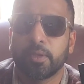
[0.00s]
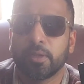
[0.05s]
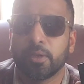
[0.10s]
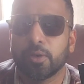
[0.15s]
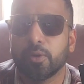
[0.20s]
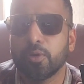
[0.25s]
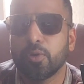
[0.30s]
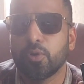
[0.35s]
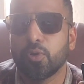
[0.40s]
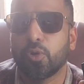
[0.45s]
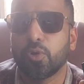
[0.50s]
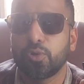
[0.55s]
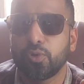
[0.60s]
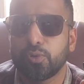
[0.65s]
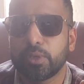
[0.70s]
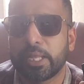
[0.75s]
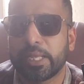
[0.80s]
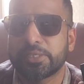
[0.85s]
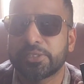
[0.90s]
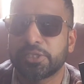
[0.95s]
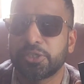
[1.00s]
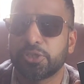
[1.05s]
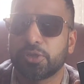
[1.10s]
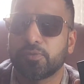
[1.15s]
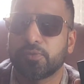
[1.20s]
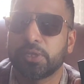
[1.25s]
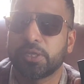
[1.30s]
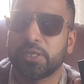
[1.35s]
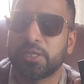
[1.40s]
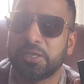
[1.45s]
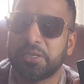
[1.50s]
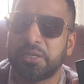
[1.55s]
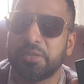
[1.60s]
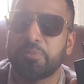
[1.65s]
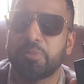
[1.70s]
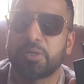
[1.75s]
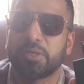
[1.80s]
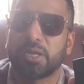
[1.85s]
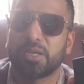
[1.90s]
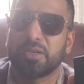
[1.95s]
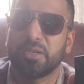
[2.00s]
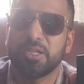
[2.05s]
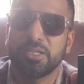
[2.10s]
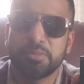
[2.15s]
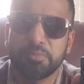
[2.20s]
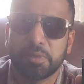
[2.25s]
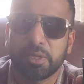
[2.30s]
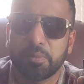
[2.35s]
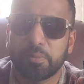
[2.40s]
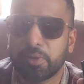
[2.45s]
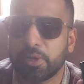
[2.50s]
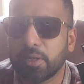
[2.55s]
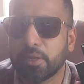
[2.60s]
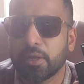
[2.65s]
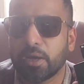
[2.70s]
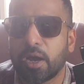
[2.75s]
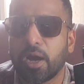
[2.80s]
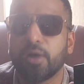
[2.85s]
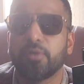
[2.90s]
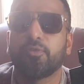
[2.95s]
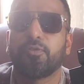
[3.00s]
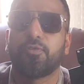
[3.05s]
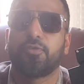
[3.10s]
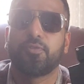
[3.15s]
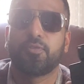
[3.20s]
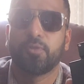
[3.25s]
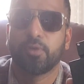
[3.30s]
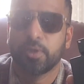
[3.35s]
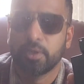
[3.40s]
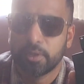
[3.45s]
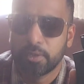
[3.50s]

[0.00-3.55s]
Not to the extent of the EDT, but at least maybe half